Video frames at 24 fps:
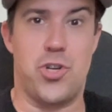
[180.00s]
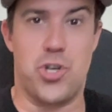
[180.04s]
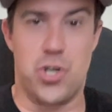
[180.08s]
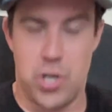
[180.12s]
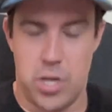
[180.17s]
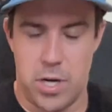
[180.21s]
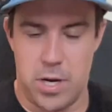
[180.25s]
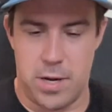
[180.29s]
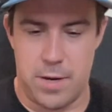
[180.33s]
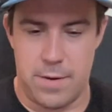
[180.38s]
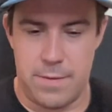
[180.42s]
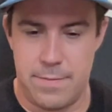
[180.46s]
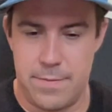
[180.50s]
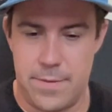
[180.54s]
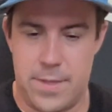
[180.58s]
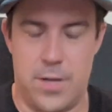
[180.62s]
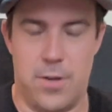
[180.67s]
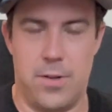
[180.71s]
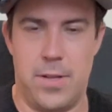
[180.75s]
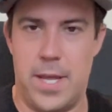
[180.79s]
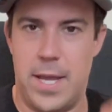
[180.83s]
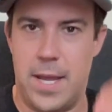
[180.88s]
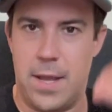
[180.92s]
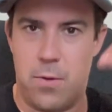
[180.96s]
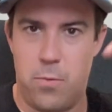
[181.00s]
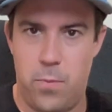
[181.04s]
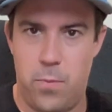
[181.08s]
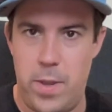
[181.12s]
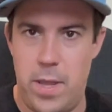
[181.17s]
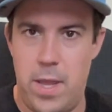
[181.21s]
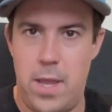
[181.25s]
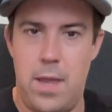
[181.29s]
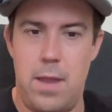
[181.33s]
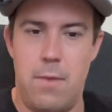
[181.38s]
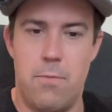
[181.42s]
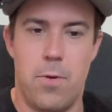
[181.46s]
with churn. They're like,
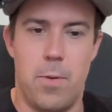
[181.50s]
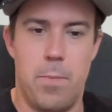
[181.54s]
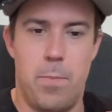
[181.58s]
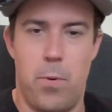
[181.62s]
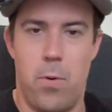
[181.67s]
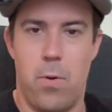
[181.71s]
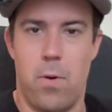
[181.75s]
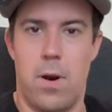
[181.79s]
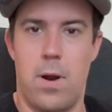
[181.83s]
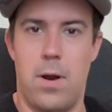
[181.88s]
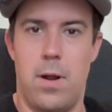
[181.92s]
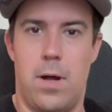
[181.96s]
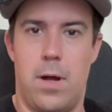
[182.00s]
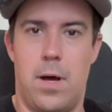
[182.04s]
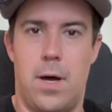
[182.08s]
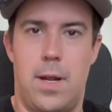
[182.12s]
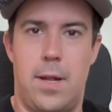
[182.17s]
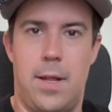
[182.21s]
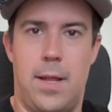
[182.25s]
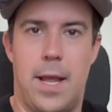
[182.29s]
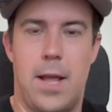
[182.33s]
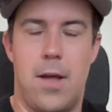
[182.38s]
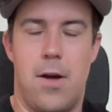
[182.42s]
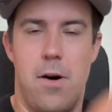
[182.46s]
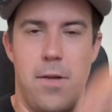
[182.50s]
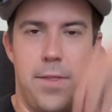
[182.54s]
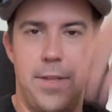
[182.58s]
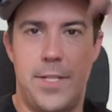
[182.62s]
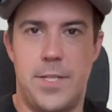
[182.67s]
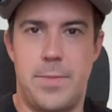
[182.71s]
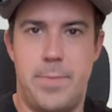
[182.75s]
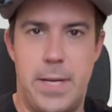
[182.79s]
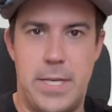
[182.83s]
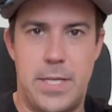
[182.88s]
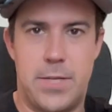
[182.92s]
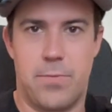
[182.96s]
we report on like all
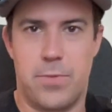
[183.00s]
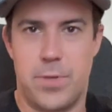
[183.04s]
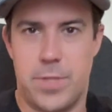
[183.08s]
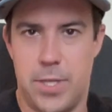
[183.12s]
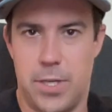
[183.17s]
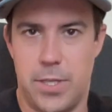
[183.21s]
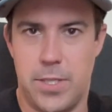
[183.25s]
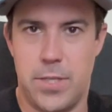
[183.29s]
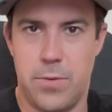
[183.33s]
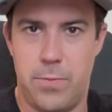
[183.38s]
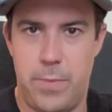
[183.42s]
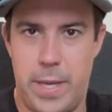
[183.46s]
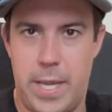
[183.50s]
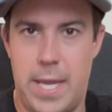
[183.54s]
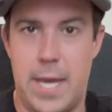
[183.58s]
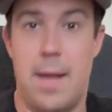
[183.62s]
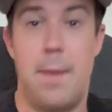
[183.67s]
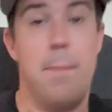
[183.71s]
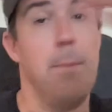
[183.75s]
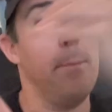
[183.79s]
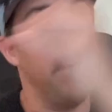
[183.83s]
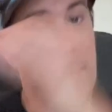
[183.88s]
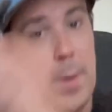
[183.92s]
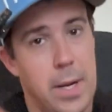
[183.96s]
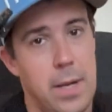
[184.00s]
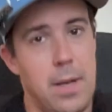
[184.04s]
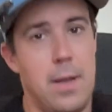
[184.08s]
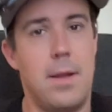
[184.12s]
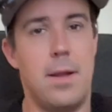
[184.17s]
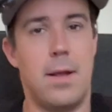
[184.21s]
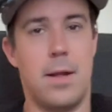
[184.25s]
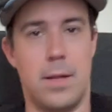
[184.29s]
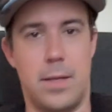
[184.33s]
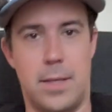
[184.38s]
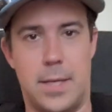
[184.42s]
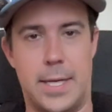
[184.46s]
these amazing results that we get,
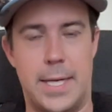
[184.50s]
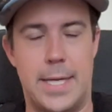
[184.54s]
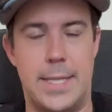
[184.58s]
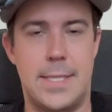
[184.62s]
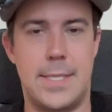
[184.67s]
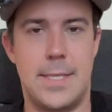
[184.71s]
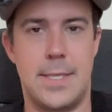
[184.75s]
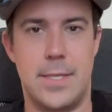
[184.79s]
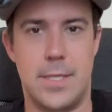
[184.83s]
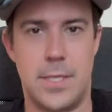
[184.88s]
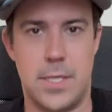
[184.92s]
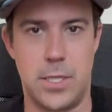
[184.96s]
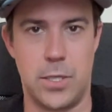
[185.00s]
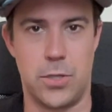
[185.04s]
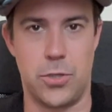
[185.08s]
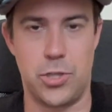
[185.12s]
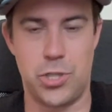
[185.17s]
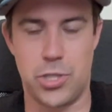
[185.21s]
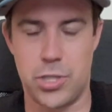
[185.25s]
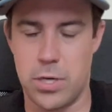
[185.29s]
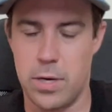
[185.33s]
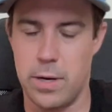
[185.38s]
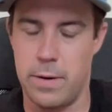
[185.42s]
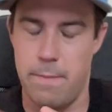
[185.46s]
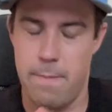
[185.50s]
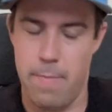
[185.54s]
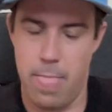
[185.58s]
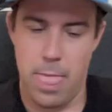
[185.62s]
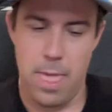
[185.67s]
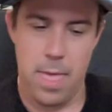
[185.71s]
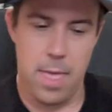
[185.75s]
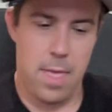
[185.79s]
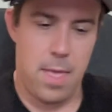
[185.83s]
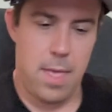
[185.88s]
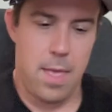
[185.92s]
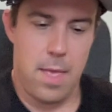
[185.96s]
but clients still churn.
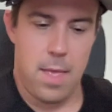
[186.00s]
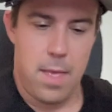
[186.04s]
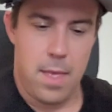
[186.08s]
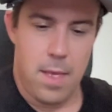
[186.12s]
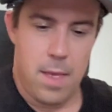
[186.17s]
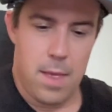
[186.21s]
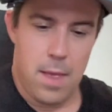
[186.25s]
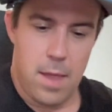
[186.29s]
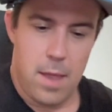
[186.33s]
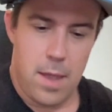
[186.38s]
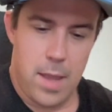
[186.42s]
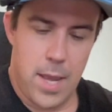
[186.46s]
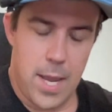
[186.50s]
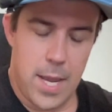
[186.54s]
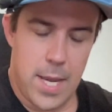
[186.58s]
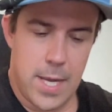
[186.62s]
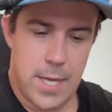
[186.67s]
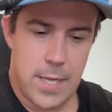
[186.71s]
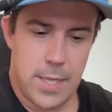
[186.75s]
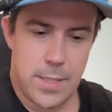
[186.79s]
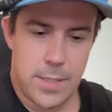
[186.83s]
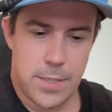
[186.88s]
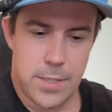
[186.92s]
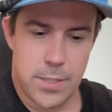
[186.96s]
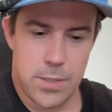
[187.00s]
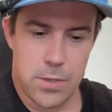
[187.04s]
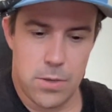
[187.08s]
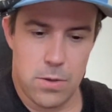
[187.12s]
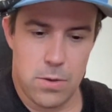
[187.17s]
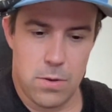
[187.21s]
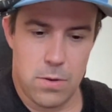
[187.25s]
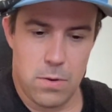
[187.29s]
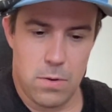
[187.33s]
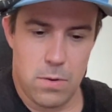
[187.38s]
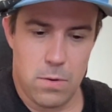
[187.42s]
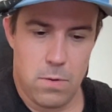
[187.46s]
And
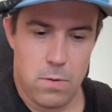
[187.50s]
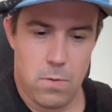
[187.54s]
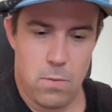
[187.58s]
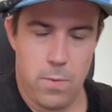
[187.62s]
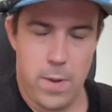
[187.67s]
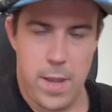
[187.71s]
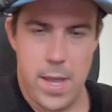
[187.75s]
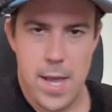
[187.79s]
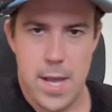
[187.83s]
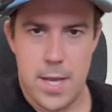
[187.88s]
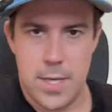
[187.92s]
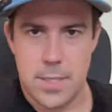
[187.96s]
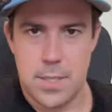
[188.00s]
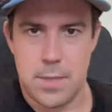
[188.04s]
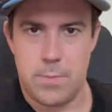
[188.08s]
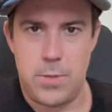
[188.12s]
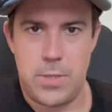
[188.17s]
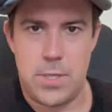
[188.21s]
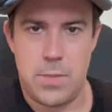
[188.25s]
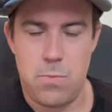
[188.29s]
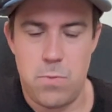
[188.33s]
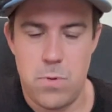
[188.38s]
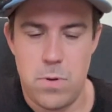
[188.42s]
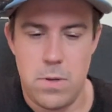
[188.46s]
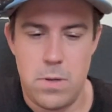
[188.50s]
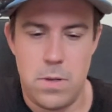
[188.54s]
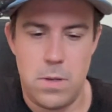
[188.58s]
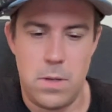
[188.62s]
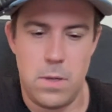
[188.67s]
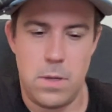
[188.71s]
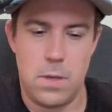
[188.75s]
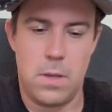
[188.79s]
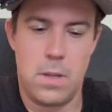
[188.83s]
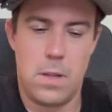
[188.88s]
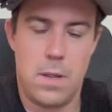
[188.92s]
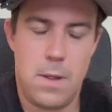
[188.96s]
so we asked them, we said,
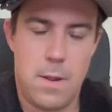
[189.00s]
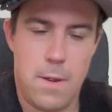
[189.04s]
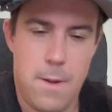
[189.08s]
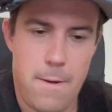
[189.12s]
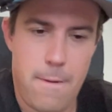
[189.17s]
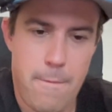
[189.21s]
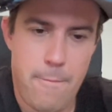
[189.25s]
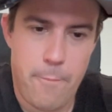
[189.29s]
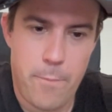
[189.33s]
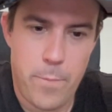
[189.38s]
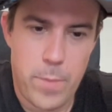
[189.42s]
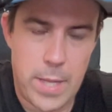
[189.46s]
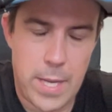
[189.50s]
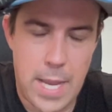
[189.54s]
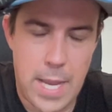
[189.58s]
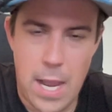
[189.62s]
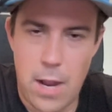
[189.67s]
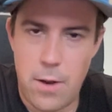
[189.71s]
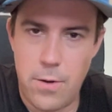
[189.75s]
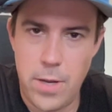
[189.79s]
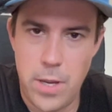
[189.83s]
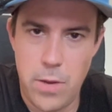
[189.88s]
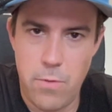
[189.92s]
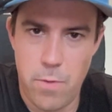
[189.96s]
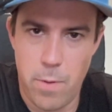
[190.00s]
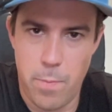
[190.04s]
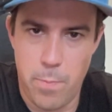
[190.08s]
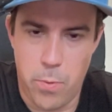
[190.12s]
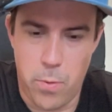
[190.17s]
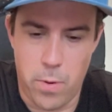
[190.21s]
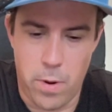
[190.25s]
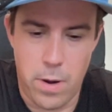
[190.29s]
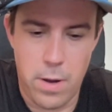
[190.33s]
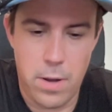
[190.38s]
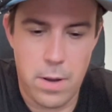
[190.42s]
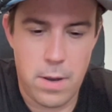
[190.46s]
well, like, how do you
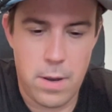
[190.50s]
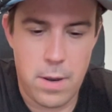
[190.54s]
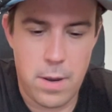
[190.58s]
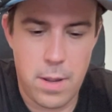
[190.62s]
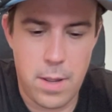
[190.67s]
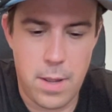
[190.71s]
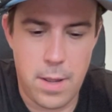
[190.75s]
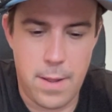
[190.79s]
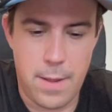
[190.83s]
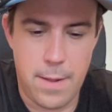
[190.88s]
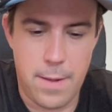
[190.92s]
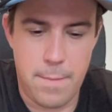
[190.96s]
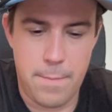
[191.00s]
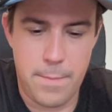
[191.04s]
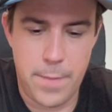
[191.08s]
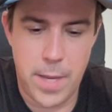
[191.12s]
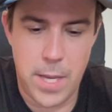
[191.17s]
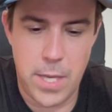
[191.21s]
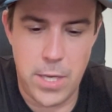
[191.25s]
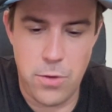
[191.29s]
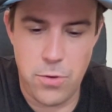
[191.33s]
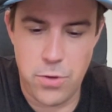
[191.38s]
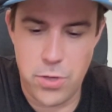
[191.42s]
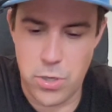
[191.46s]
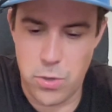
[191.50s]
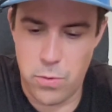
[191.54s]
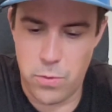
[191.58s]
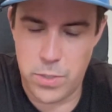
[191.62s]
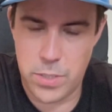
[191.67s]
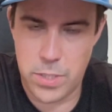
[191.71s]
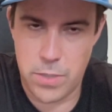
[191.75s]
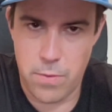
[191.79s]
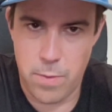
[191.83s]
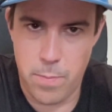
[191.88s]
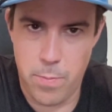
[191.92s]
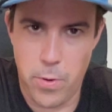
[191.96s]
report? Can you show
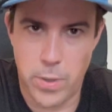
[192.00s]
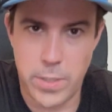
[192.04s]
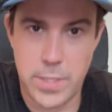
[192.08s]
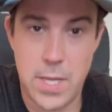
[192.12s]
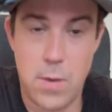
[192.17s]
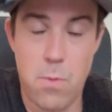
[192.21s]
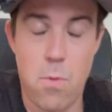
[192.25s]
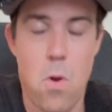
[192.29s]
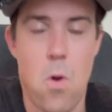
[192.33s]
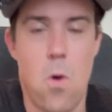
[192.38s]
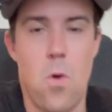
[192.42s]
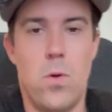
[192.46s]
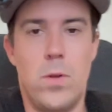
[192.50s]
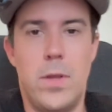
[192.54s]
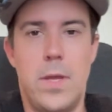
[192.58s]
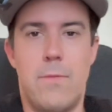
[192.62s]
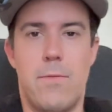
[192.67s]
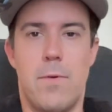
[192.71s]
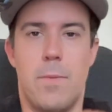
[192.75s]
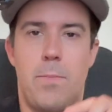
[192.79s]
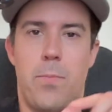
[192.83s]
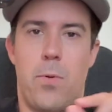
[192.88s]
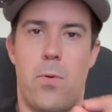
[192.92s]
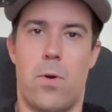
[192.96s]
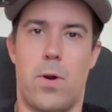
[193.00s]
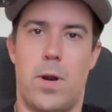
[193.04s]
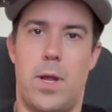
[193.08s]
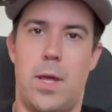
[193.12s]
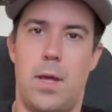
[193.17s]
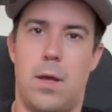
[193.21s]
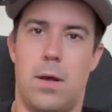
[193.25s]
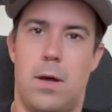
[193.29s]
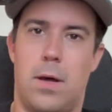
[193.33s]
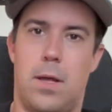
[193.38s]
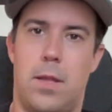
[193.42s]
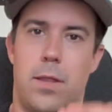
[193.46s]
us the reports? They were only
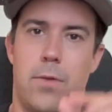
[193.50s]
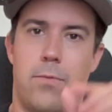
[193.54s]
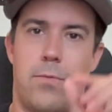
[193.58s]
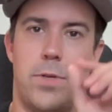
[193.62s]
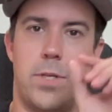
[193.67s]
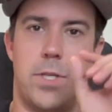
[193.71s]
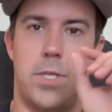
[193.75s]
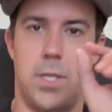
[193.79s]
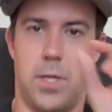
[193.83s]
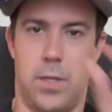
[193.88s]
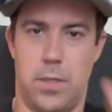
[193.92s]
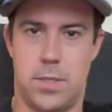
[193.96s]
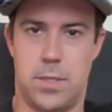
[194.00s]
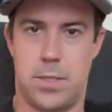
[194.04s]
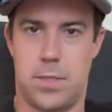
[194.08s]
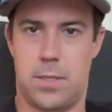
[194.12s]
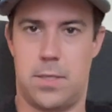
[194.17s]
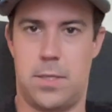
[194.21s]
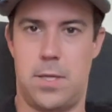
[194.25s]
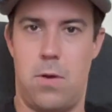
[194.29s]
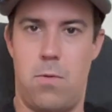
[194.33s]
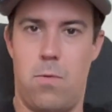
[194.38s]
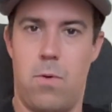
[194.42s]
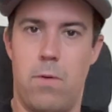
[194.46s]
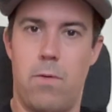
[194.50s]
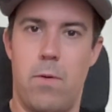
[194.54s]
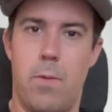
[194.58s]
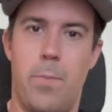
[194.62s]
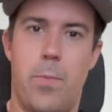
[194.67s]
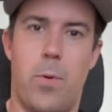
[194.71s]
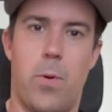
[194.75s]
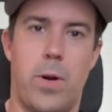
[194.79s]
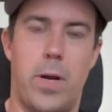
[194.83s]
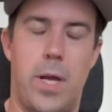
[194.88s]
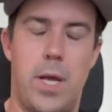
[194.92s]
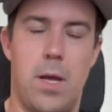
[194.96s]
reporting on the results. They weren't
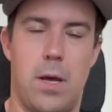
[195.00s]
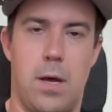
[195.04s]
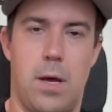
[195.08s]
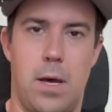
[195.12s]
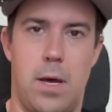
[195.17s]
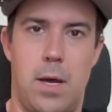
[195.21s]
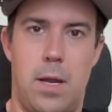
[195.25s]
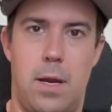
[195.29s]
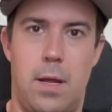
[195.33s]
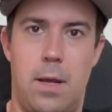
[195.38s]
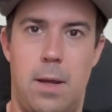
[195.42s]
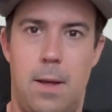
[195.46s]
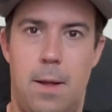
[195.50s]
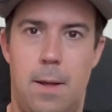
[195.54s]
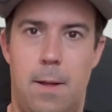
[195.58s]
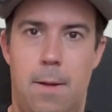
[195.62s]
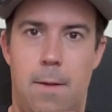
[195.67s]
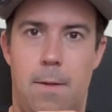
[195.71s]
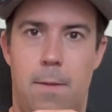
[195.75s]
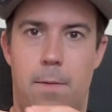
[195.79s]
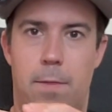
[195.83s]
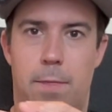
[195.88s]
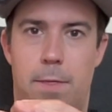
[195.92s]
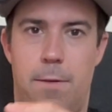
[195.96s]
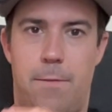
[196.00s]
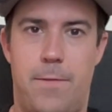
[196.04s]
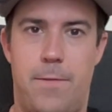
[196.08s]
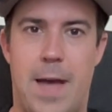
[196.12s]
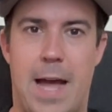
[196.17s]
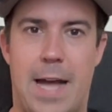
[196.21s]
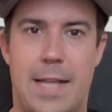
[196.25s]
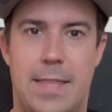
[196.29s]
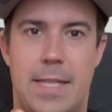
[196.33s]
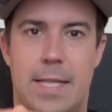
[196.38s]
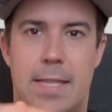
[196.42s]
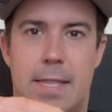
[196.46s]
reporting on the
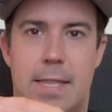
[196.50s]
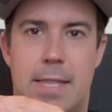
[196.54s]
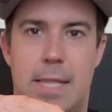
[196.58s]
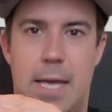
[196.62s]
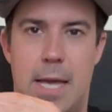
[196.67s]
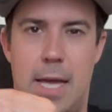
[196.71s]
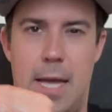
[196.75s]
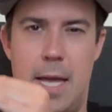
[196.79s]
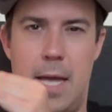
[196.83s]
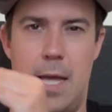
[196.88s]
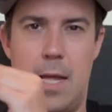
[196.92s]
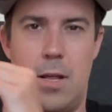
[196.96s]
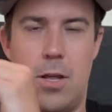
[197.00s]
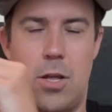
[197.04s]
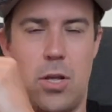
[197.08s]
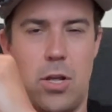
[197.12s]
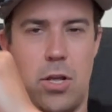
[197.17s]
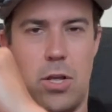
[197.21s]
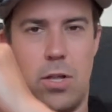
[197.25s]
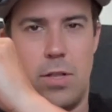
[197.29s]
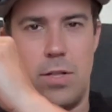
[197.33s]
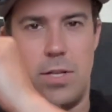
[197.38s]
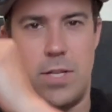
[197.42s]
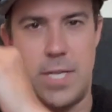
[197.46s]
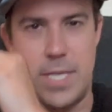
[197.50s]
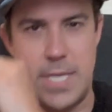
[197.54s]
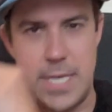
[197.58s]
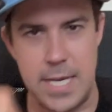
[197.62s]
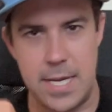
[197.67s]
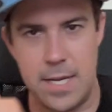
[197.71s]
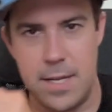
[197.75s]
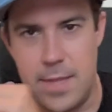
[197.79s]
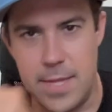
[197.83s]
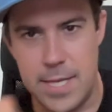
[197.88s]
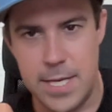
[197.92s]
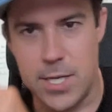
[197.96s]
fact that they
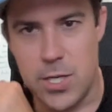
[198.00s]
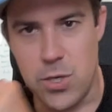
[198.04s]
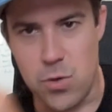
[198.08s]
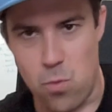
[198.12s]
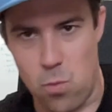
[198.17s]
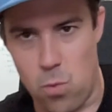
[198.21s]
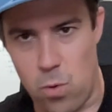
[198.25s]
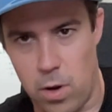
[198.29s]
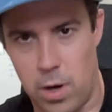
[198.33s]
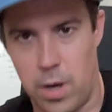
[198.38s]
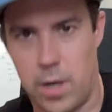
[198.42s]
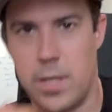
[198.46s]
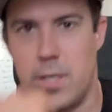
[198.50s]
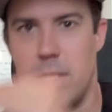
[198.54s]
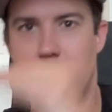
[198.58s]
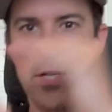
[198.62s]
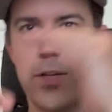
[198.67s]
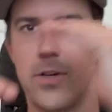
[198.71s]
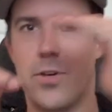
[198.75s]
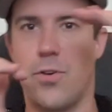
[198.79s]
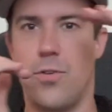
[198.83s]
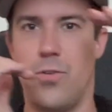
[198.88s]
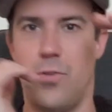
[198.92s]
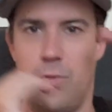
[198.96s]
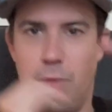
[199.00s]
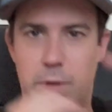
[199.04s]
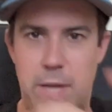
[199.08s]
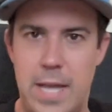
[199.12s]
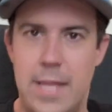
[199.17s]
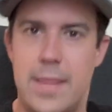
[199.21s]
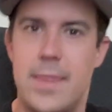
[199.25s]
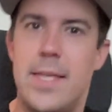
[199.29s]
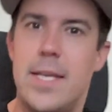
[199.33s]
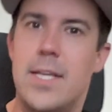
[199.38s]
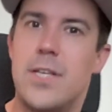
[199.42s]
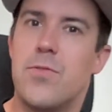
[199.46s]
did this work to
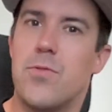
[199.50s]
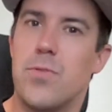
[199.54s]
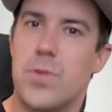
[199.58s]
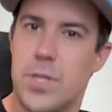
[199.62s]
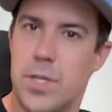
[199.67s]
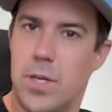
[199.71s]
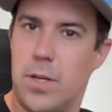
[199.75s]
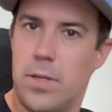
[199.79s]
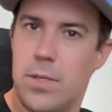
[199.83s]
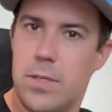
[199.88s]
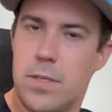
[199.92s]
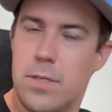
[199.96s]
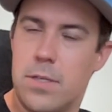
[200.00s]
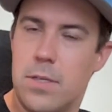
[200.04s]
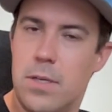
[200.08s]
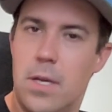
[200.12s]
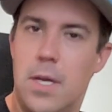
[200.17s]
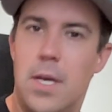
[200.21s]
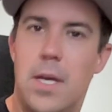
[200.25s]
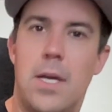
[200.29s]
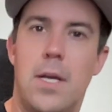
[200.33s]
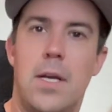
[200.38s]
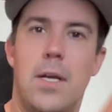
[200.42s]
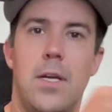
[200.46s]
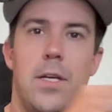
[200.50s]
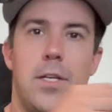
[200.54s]
create these results.